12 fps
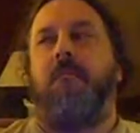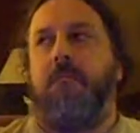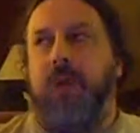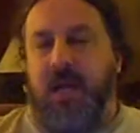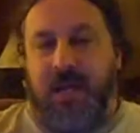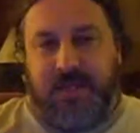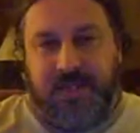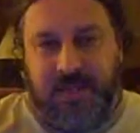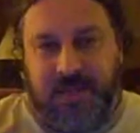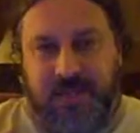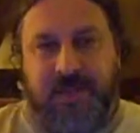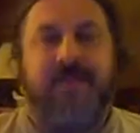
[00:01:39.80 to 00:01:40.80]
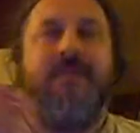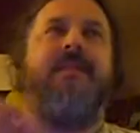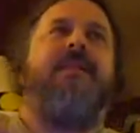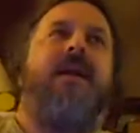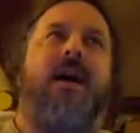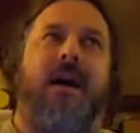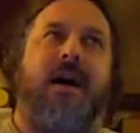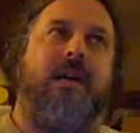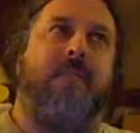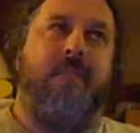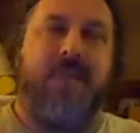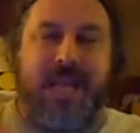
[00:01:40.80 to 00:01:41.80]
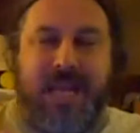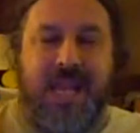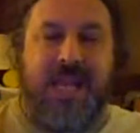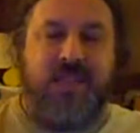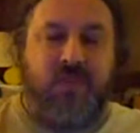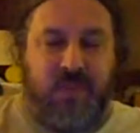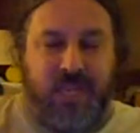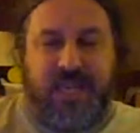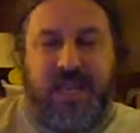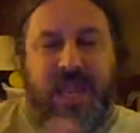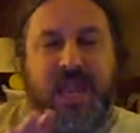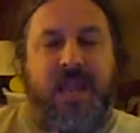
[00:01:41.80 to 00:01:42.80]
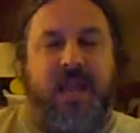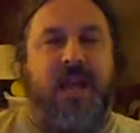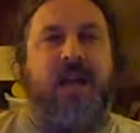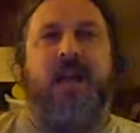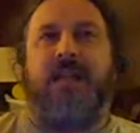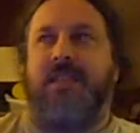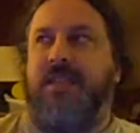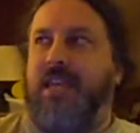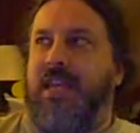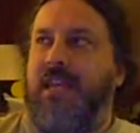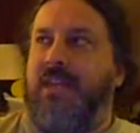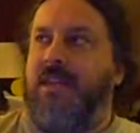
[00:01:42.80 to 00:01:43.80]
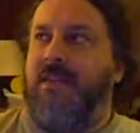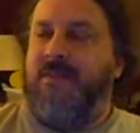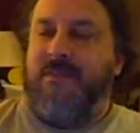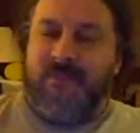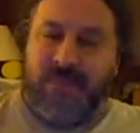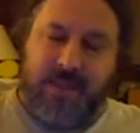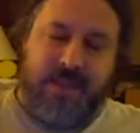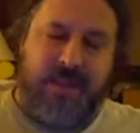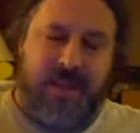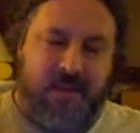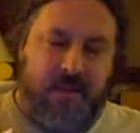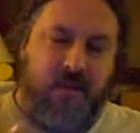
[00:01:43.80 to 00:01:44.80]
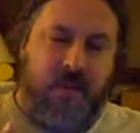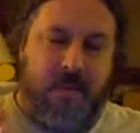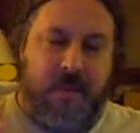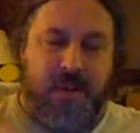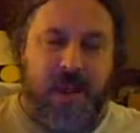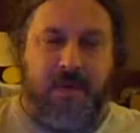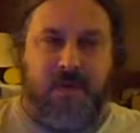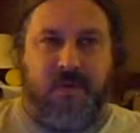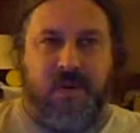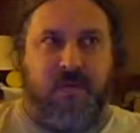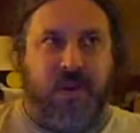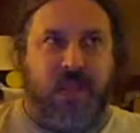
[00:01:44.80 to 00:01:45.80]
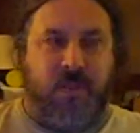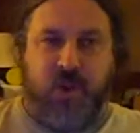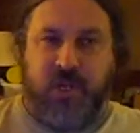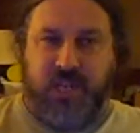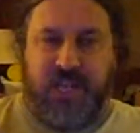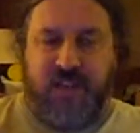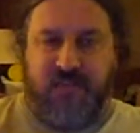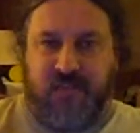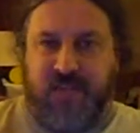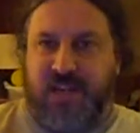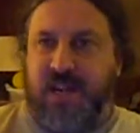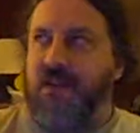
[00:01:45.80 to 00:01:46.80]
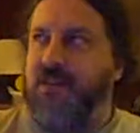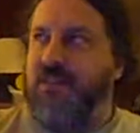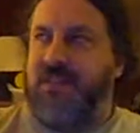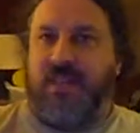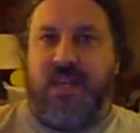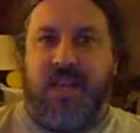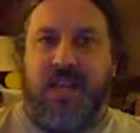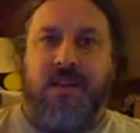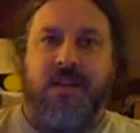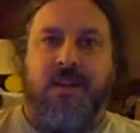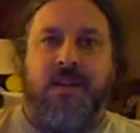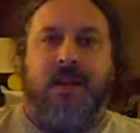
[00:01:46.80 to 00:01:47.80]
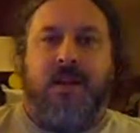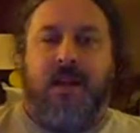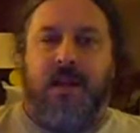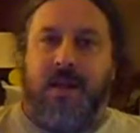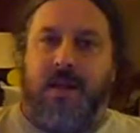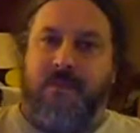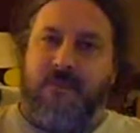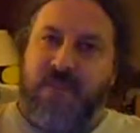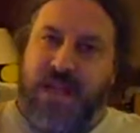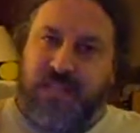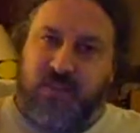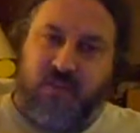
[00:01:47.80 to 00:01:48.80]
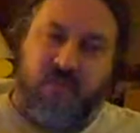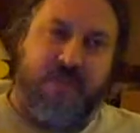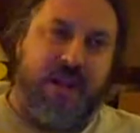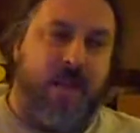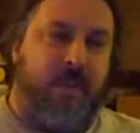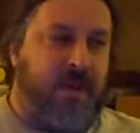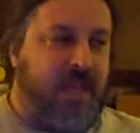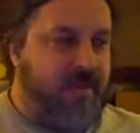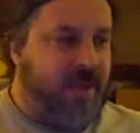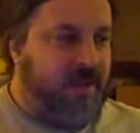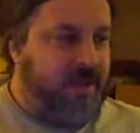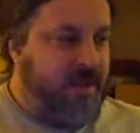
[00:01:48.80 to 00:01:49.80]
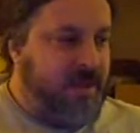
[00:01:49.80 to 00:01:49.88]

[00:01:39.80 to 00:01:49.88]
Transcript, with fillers: but uh, because you really can't uh, exceed, you know, really pushing it at 15 hours of studying, uh, that's sort of my upper limit.